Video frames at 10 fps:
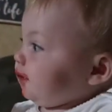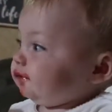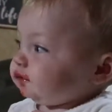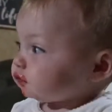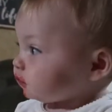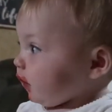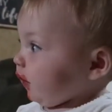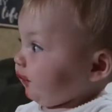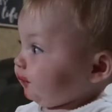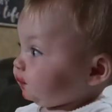She usually
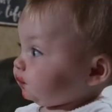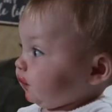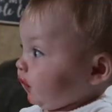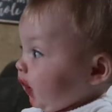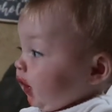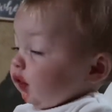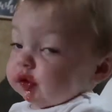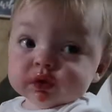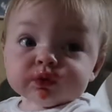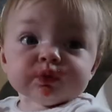eats the whole
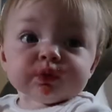strawberries.